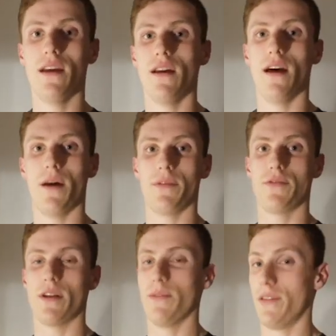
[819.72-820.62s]

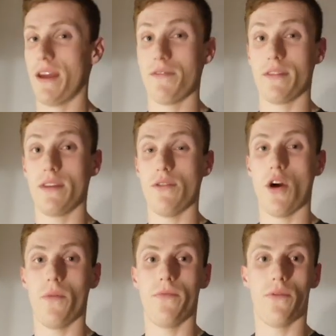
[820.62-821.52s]
incredible and everything that you
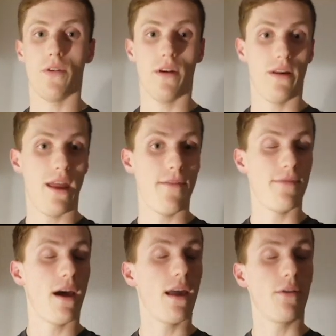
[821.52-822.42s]
hope for, and if not,